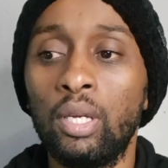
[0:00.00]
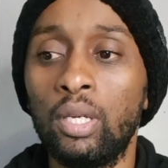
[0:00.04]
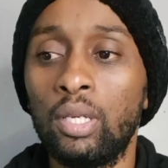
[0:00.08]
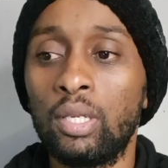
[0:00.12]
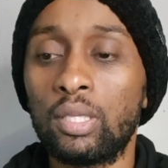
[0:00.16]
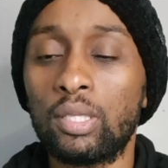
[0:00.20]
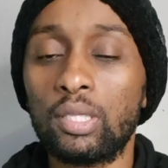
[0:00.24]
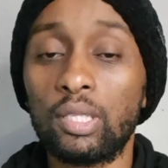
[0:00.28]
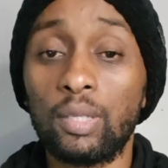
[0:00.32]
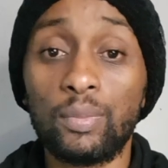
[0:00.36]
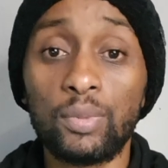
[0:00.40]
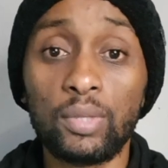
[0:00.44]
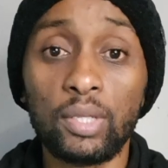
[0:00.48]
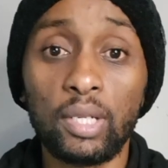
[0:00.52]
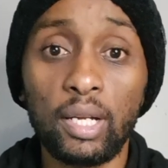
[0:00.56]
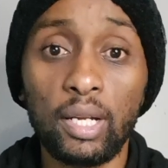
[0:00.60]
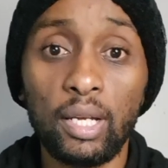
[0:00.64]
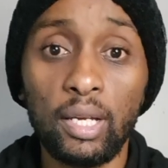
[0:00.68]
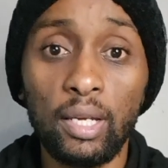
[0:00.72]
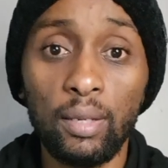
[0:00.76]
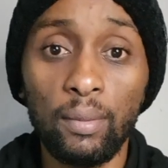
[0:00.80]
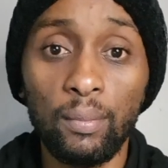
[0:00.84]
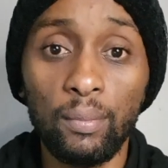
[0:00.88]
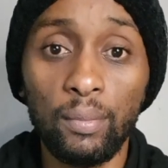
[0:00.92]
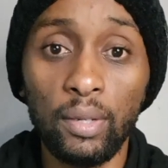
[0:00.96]

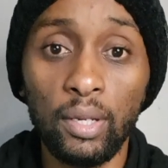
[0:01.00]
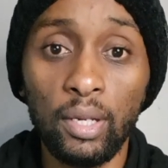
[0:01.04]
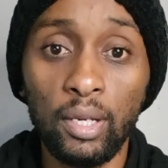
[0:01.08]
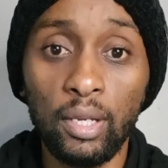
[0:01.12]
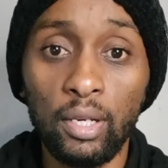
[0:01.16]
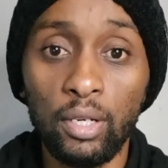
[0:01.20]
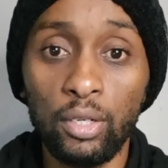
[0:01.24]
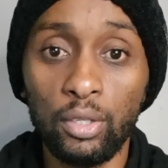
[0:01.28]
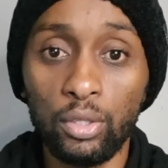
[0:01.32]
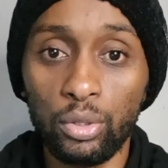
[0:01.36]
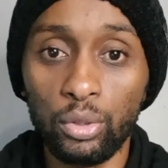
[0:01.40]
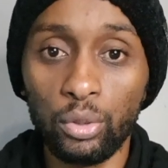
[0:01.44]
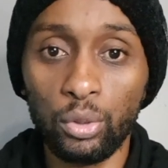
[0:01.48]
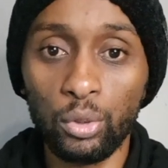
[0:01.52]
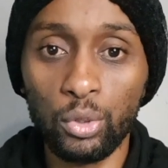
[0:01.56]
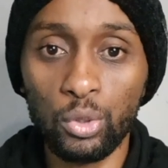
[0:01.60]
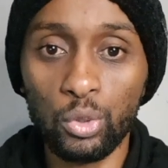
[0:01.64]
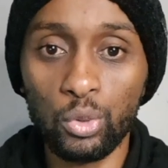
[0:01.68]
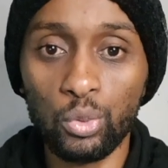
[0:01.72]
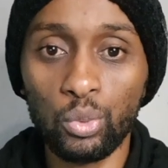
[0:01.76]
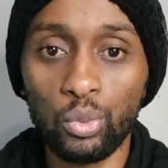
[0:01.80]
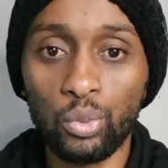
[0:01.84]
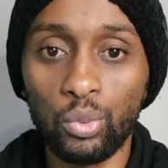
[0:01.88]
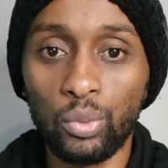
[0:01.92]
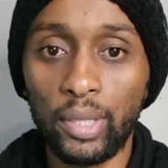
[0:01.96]
subscribe, and those
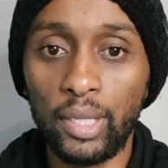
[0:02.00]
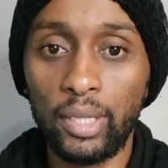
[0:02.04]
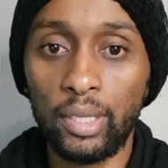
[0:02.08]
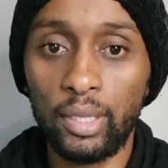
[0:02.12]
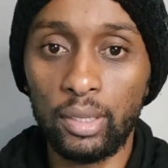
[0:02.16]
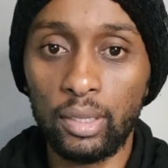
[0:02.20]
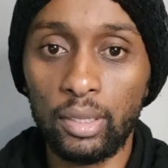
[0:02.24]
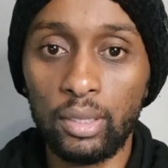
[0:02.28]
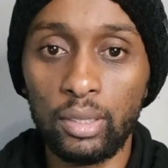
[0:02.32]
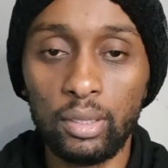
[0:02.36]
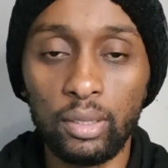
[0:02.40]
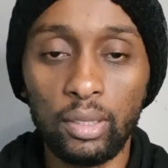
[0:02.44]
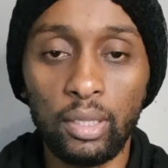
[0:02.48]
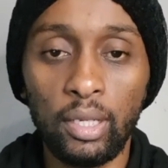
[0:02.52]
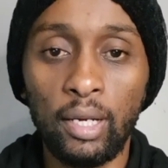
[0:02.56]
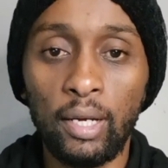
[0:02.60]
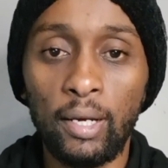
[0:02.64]
who want